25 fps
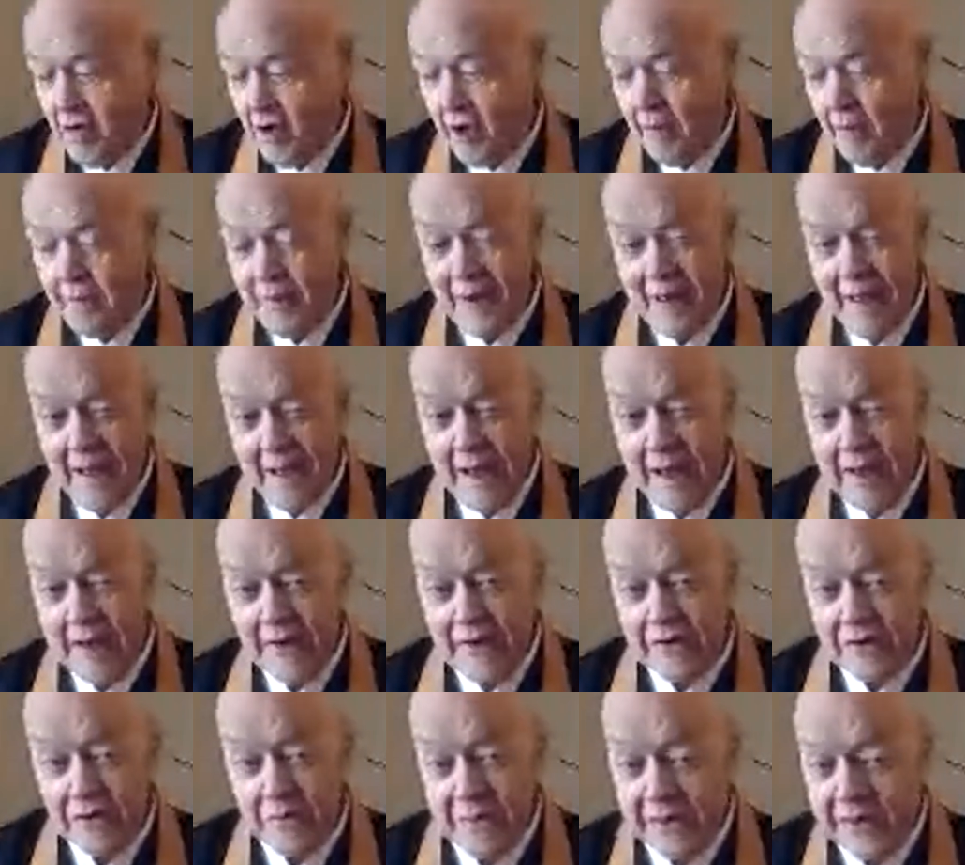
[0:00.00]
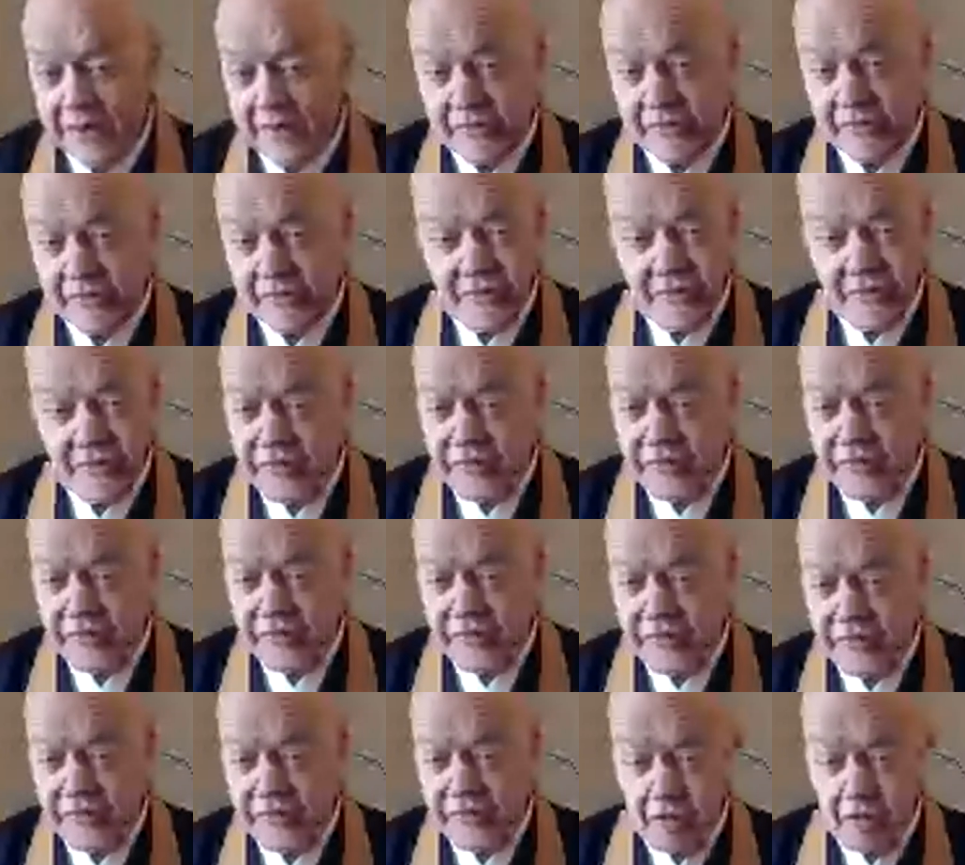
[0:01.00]
applies because it
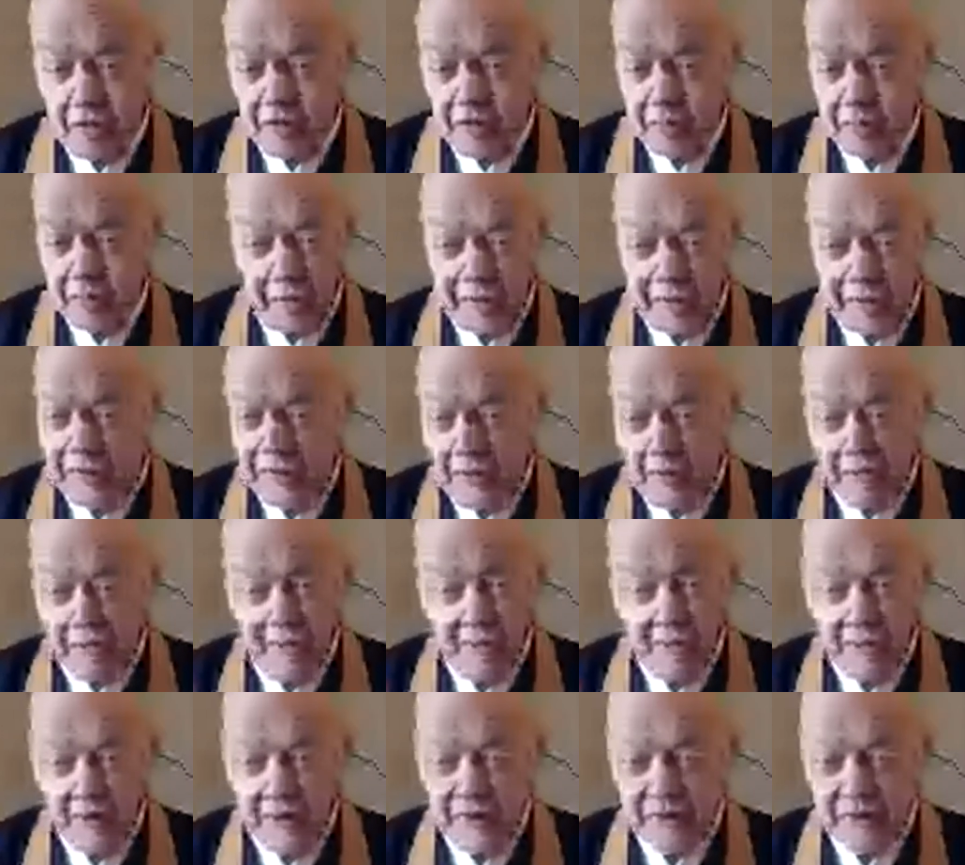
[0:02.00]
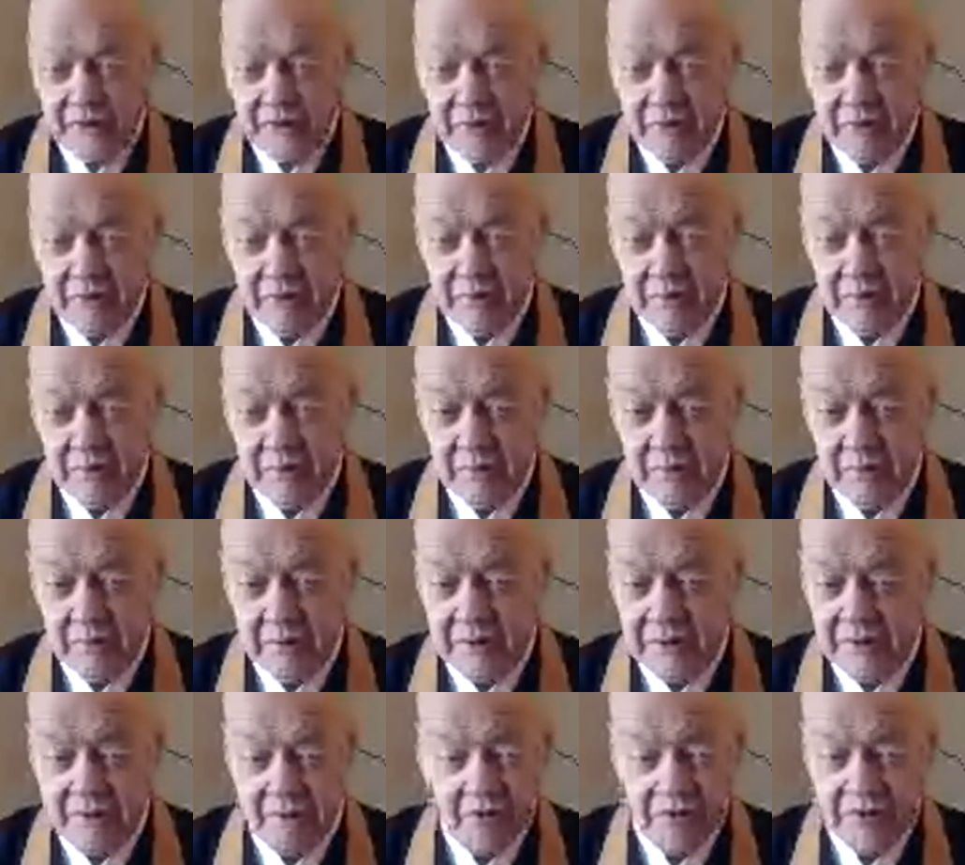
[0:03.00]
plays no favorites.
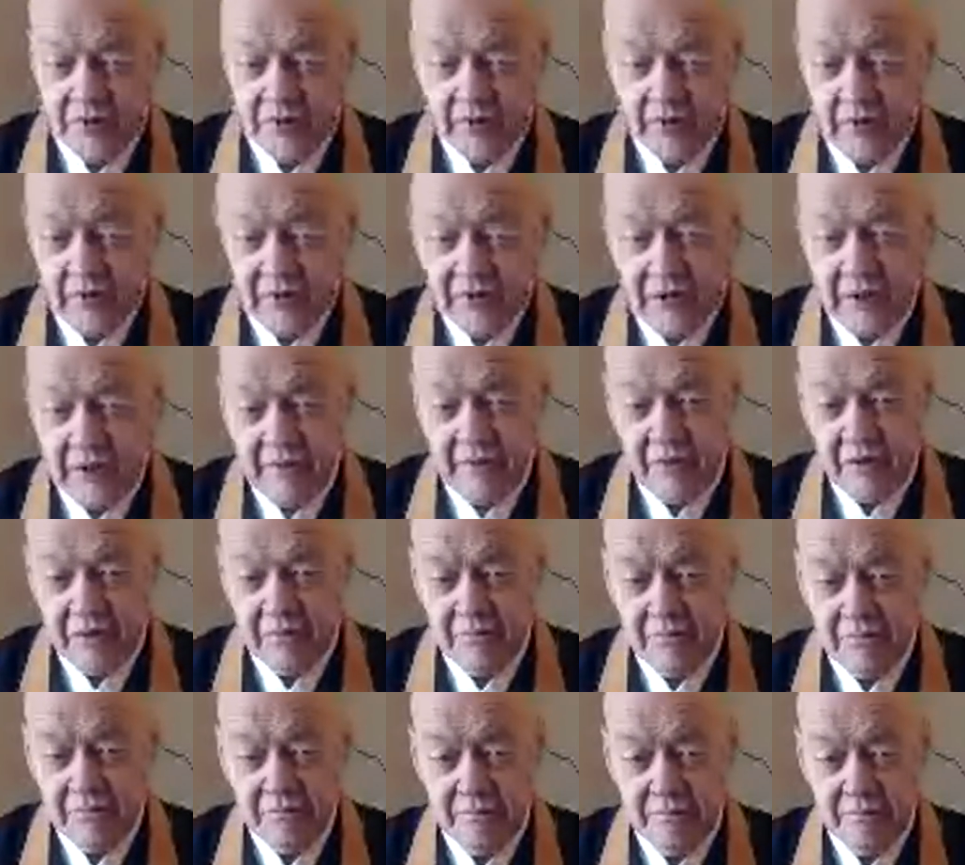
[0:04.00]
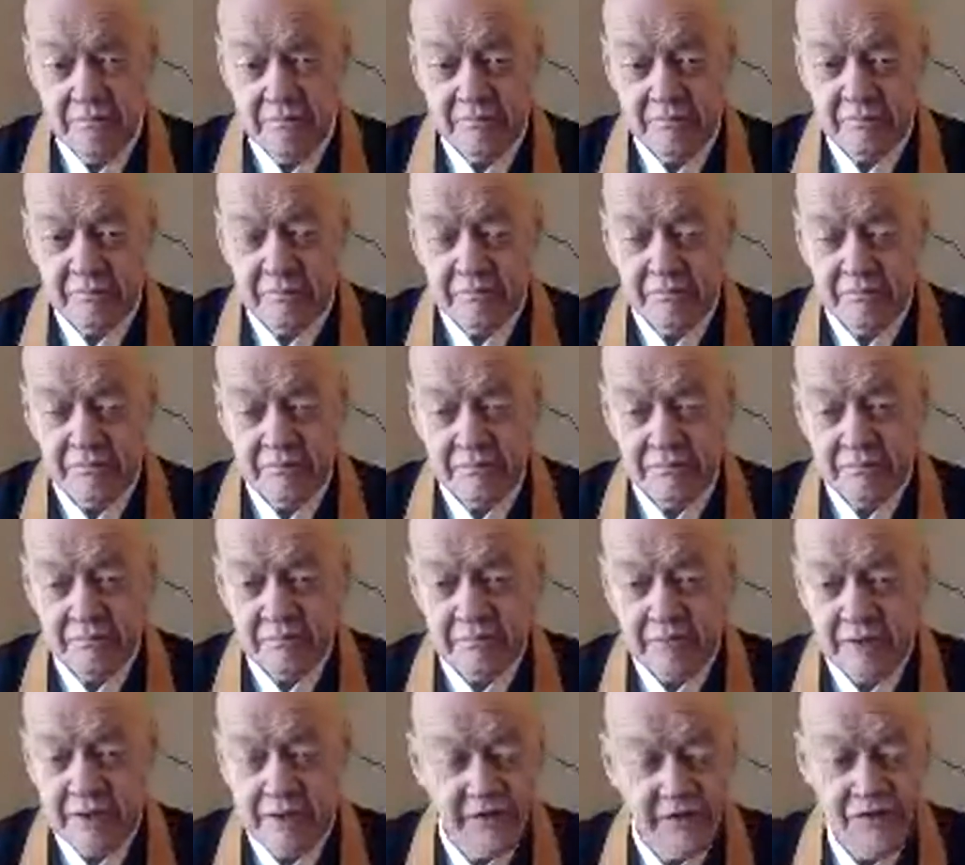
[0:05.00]
It doesn't see good and evil.
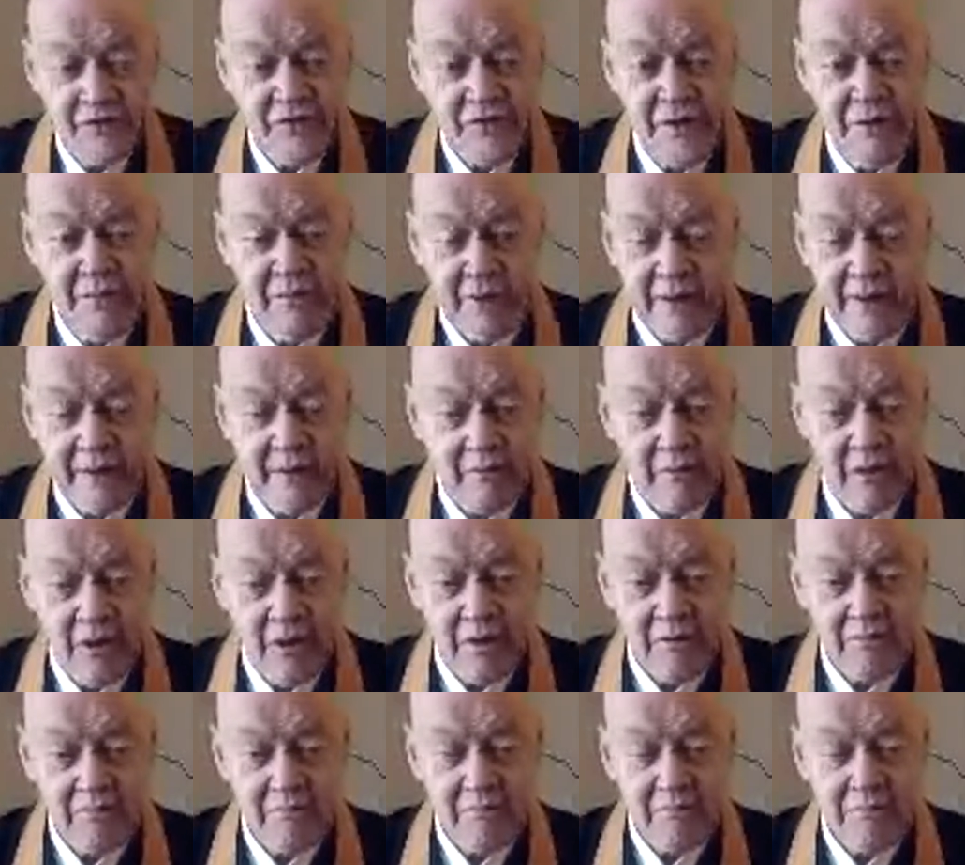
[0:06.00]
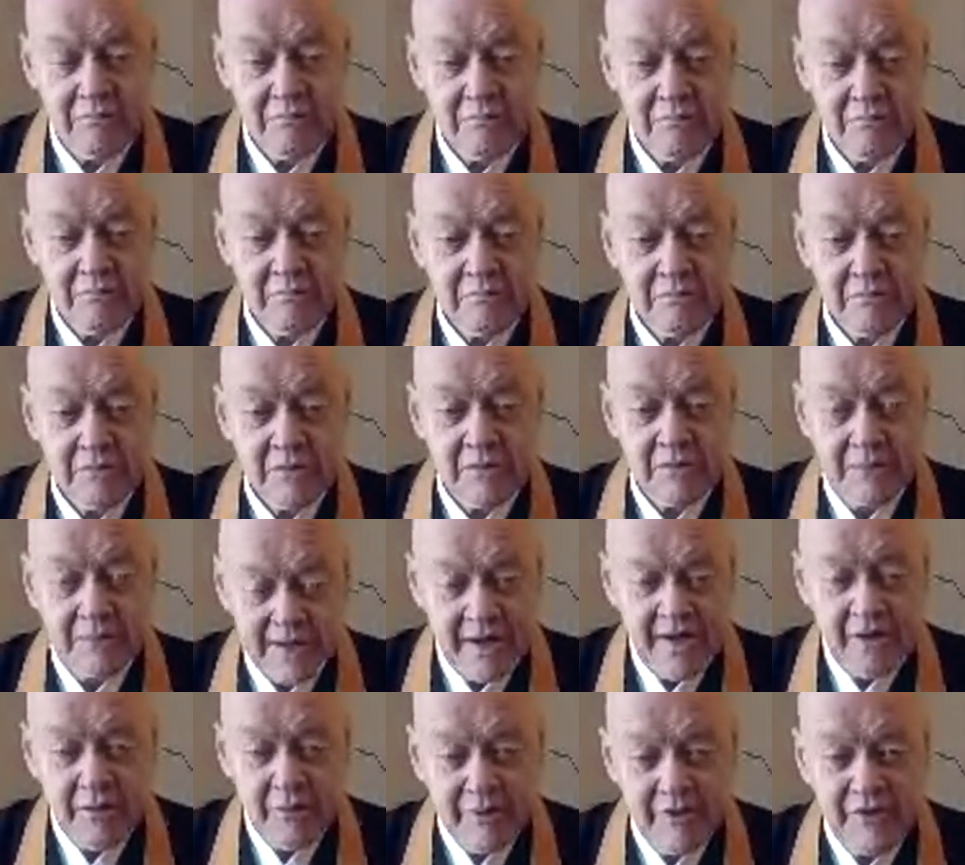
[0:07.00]
It doesn't see right and wrong.
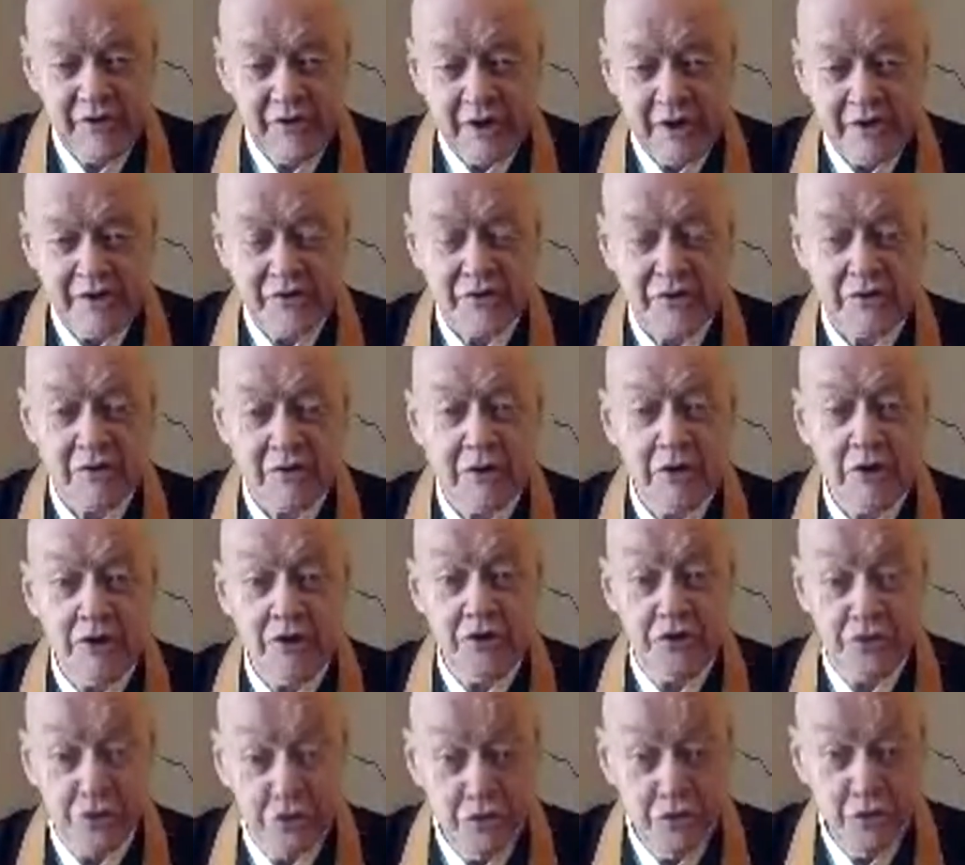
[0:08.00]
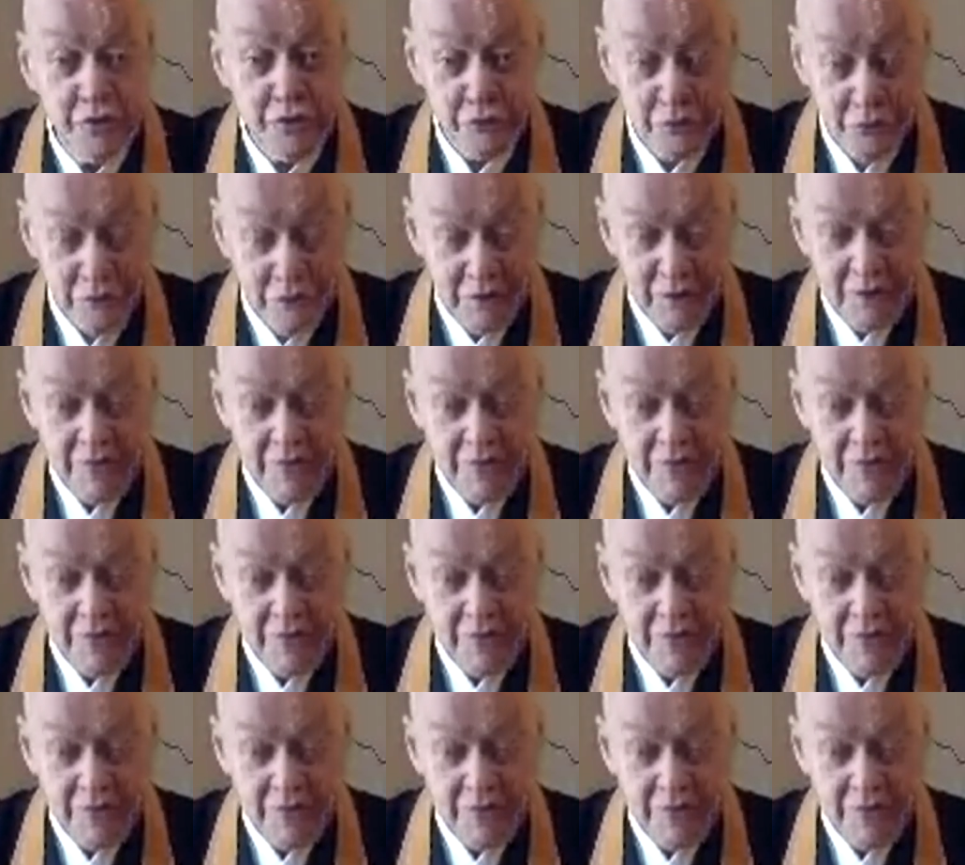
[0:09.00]
Dependent origination, you,